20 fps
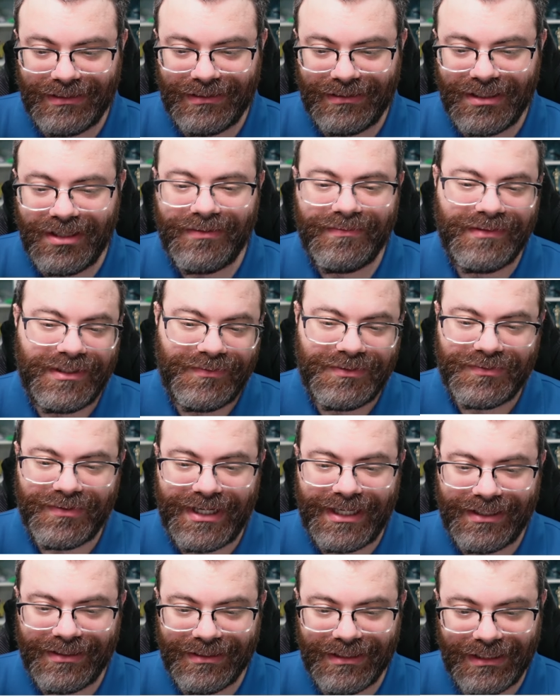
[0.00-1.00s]
Oh, it was
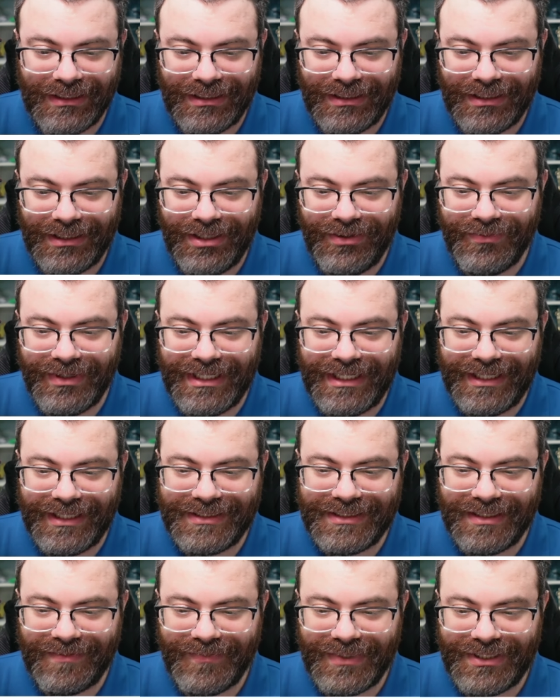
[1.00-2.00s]
right.
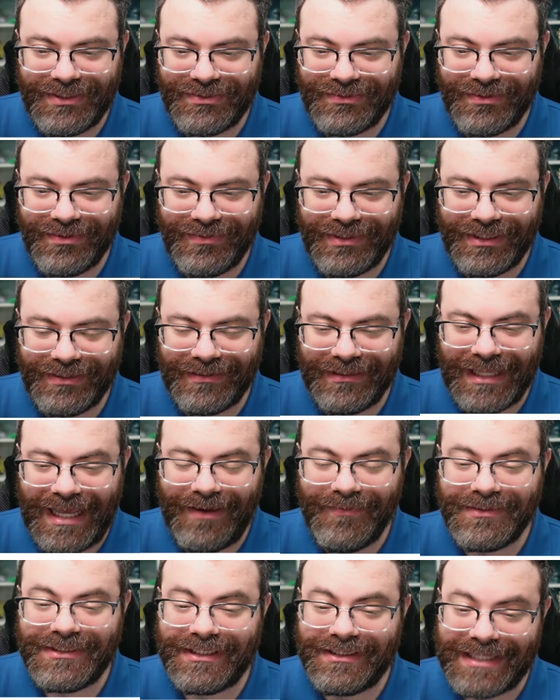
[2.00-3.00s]
Ingredients in minestrone.
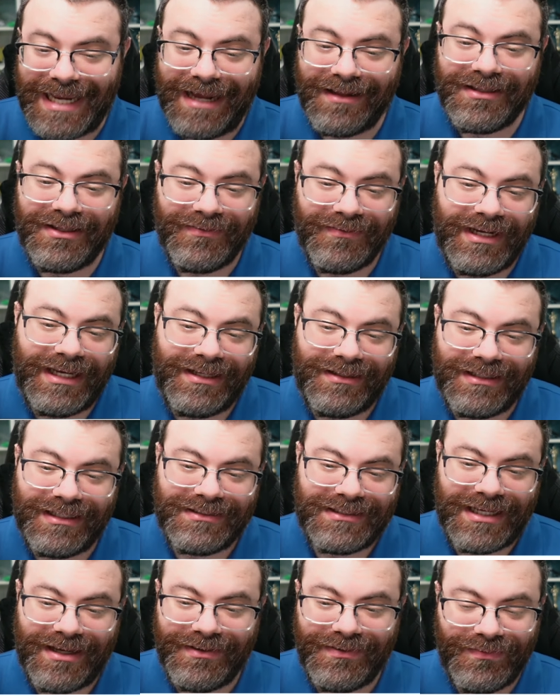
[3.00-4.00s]
I was exactly right.
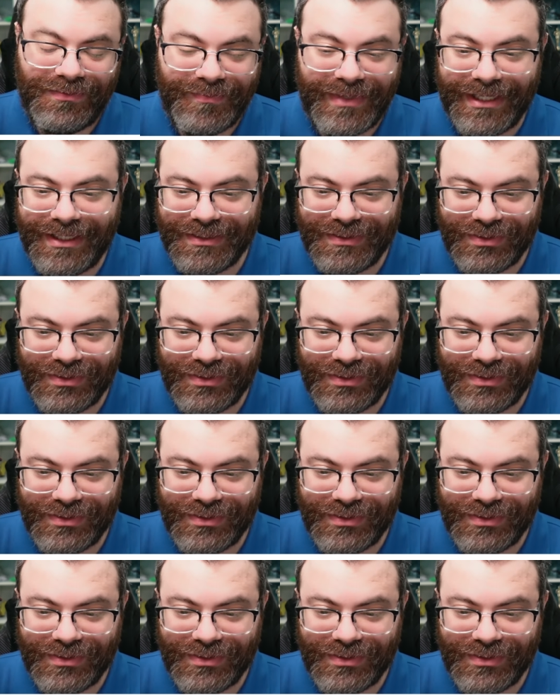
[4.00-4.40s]
That's how you would make a